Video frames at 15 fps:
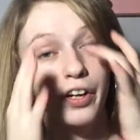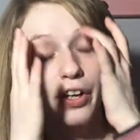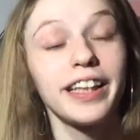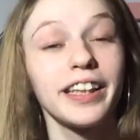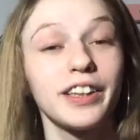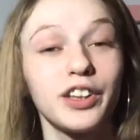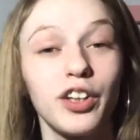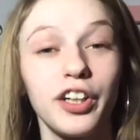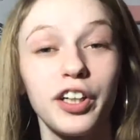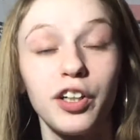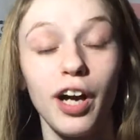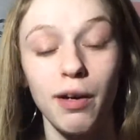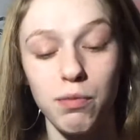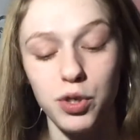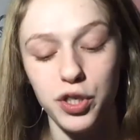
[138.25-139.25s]
To get started,
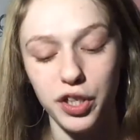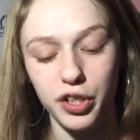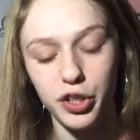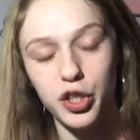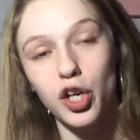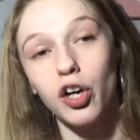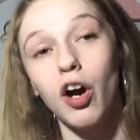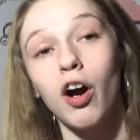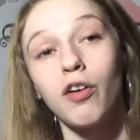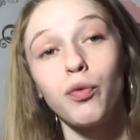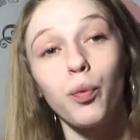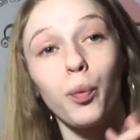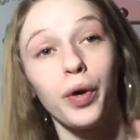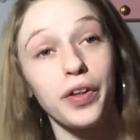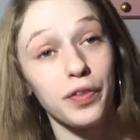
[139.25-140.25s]
I'm just gonna start off
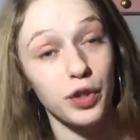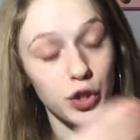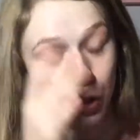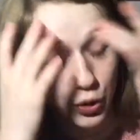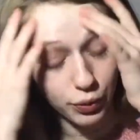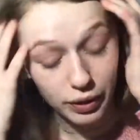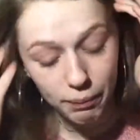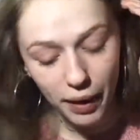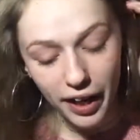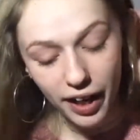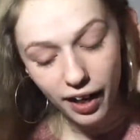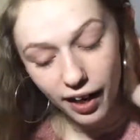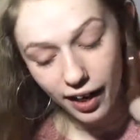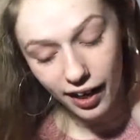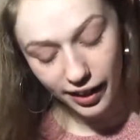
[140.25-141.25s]
with doing my
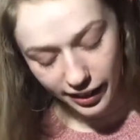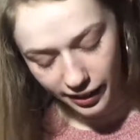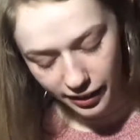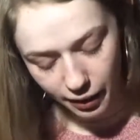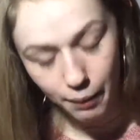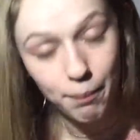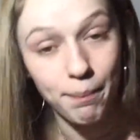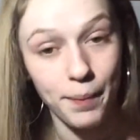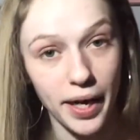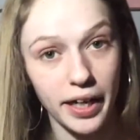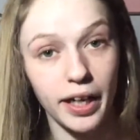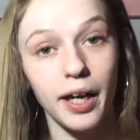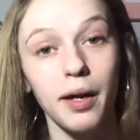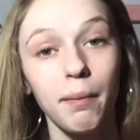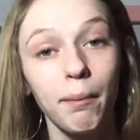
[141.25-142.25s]
eye
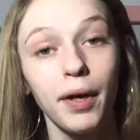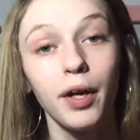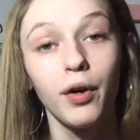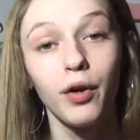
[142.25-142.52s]
makeup.